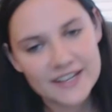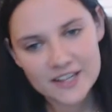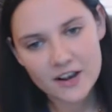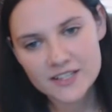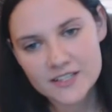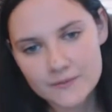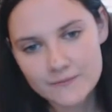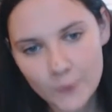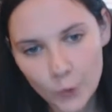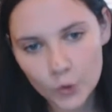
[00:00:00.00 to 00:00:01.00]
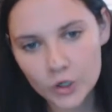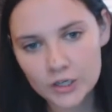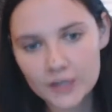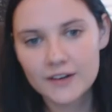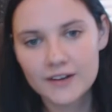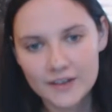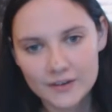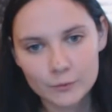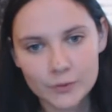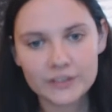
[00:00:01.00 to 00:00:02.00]
it's awesome for
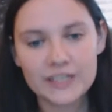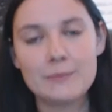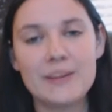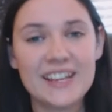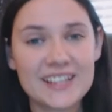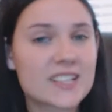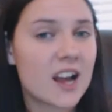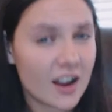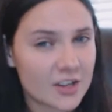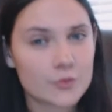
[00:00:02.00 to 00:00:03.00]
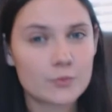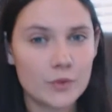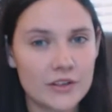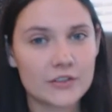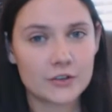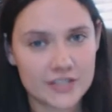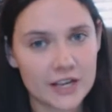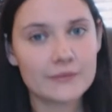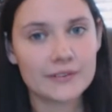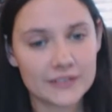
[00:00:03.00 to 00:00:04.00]
really being in touch with
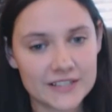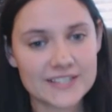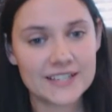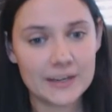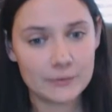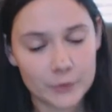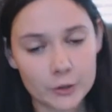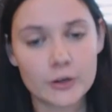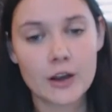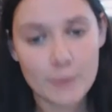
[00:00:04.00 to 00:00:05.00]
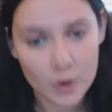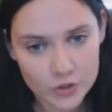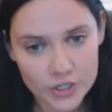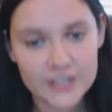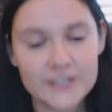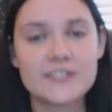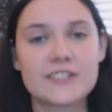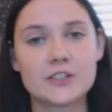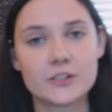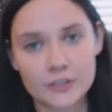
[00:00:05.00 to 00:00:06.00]
yourself on this day, your
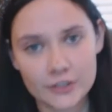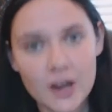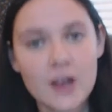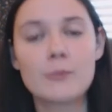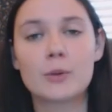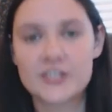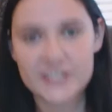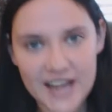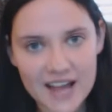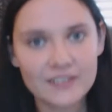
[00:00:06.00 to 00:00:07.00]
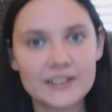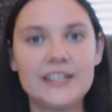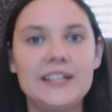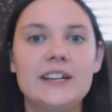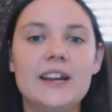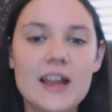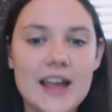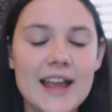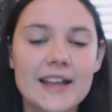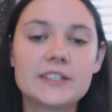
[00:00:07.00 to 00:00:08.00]
emotions, your personality,
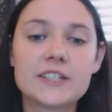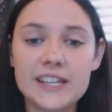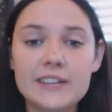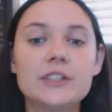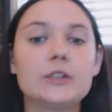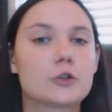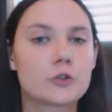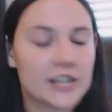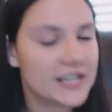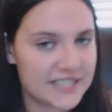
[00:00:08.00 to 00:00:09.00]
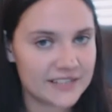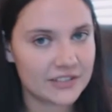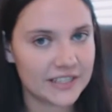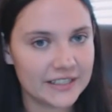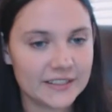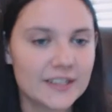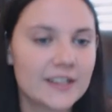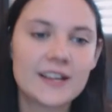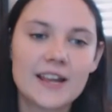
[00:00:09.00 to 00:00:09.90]
and even your creativity.